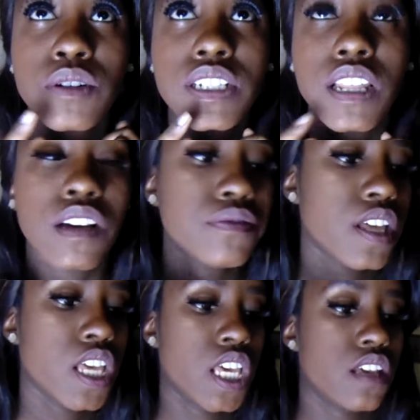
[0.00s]
which I love.
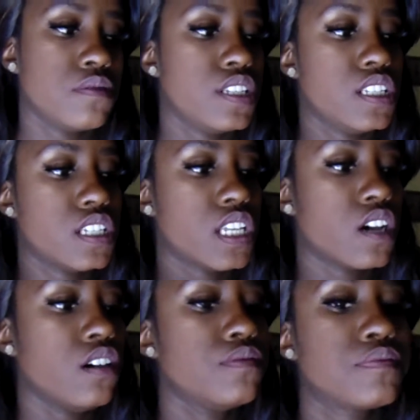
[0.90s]
It was easy to
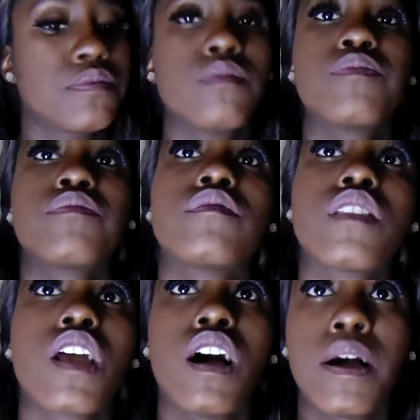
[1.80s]
take off.
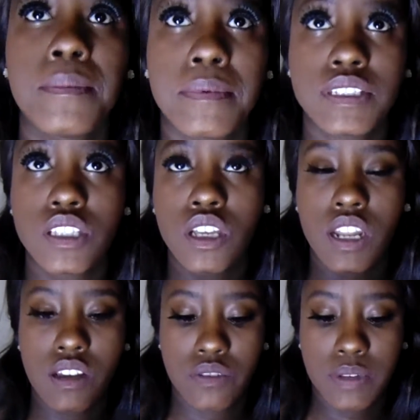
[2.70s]
So
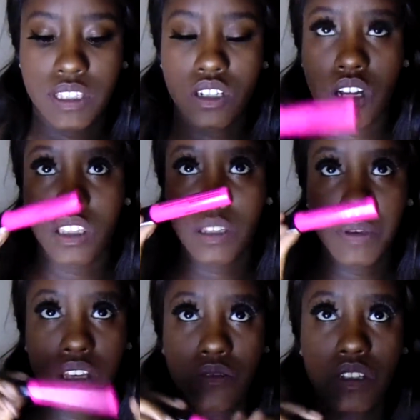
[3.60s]
now we about to try out the
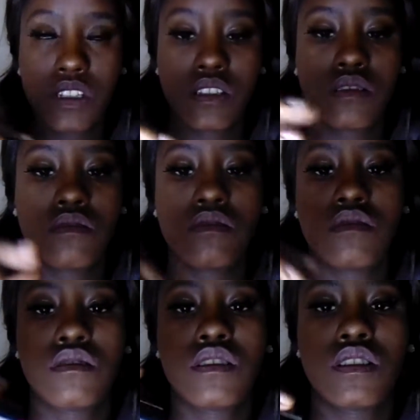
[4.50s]
pink one.
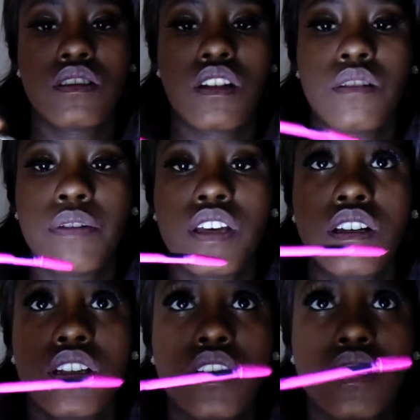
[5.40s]
This is how the
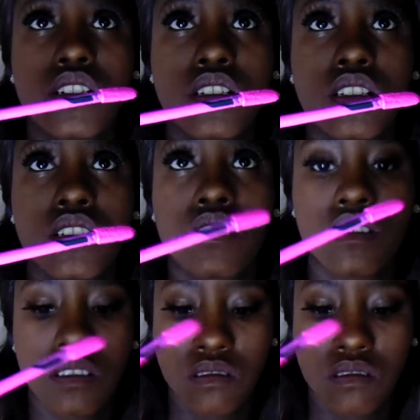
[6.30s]
pink looks.